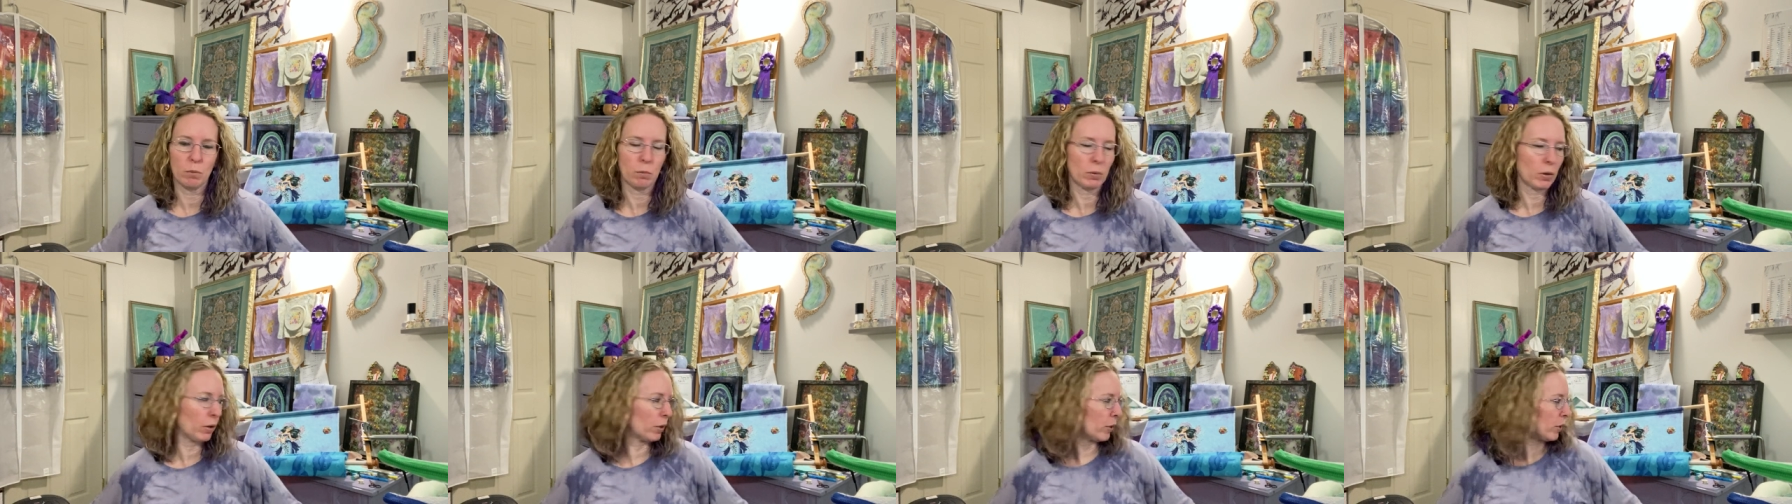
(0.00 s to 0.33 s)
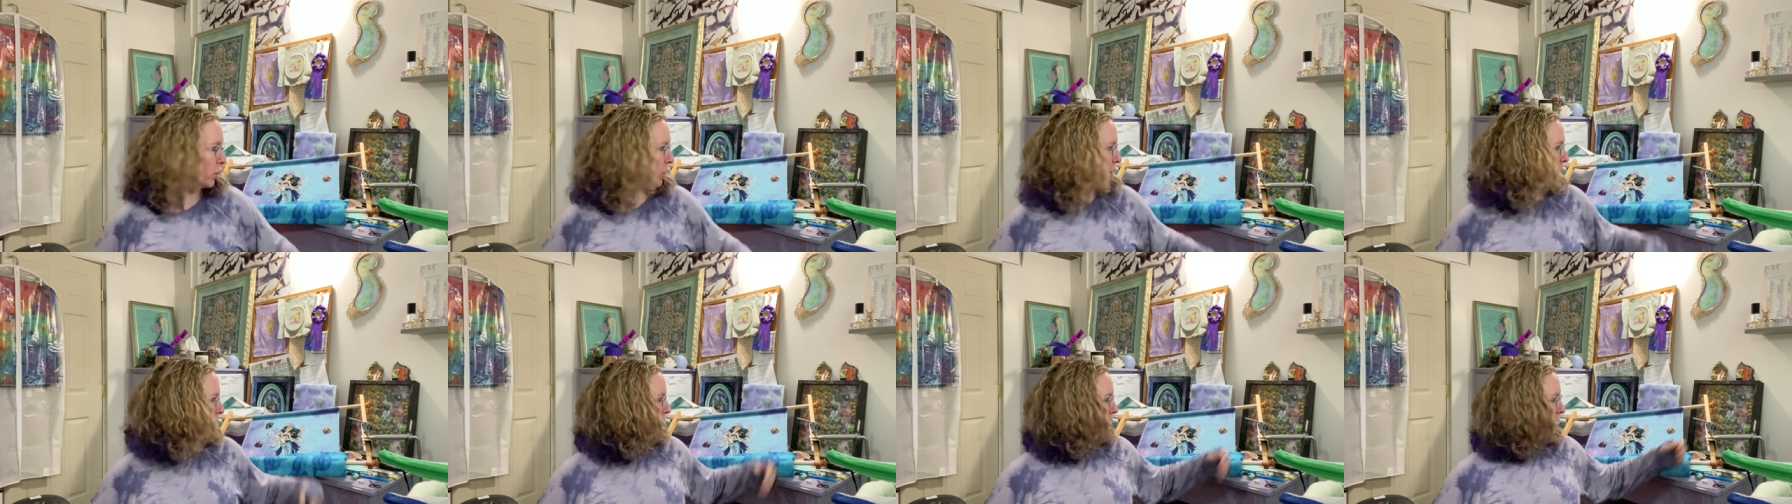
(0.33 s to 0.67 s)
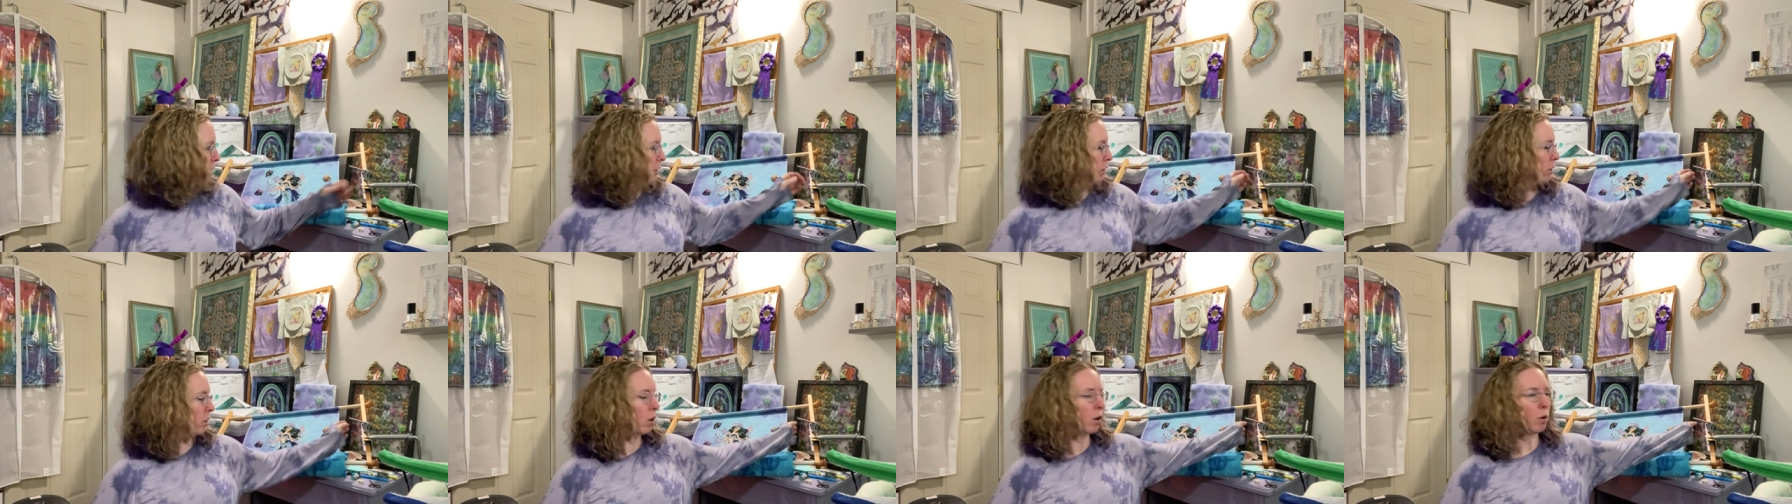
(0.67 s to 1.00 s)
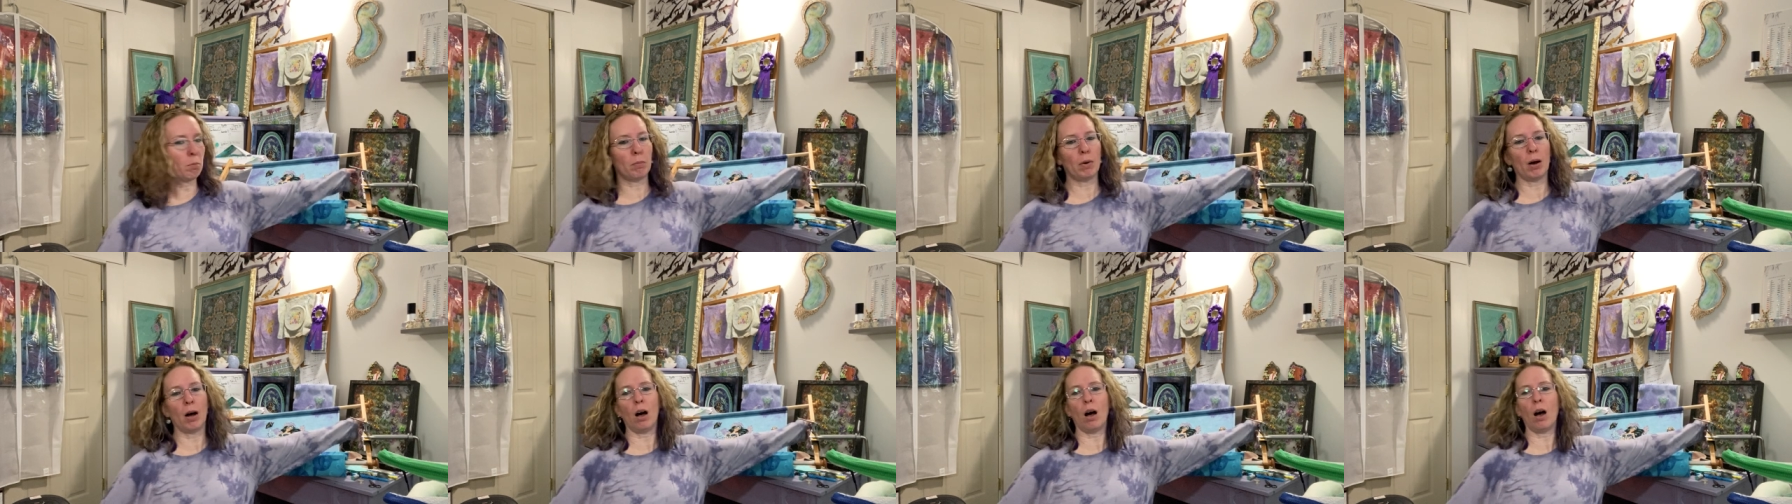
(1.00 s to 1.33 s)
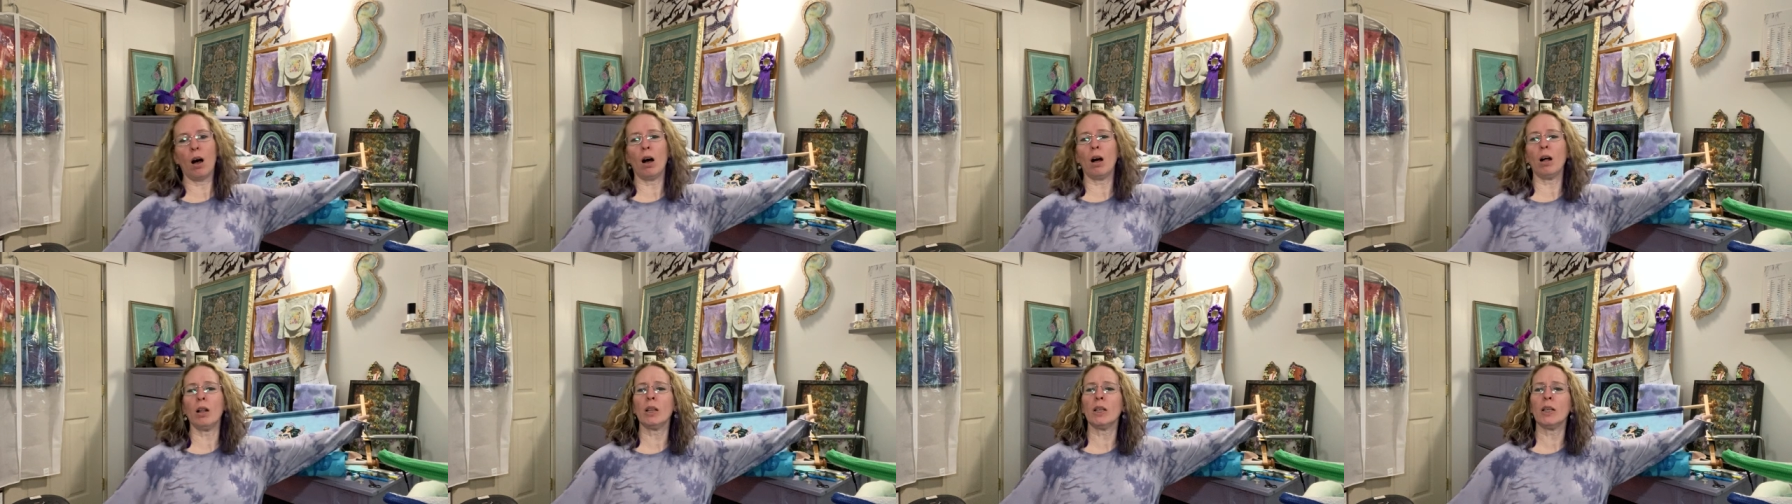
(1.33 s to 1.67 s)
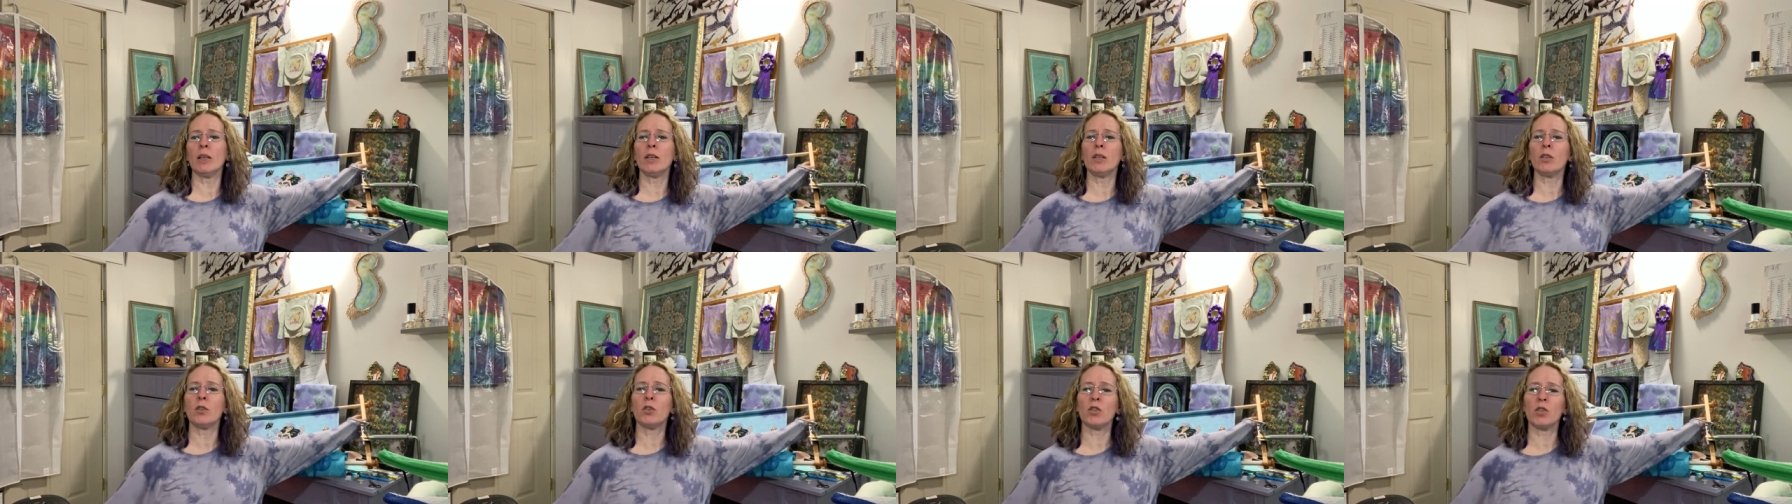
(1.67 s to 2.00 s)
whereas this is all
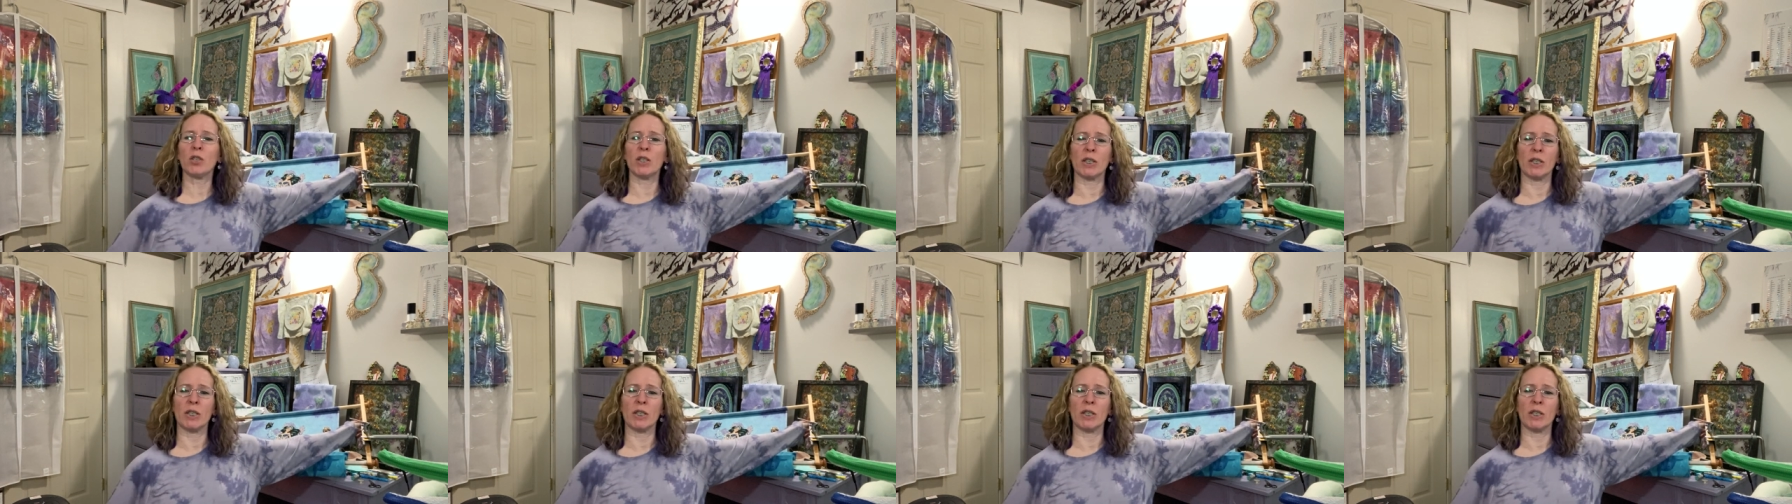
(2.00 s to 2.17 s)
polished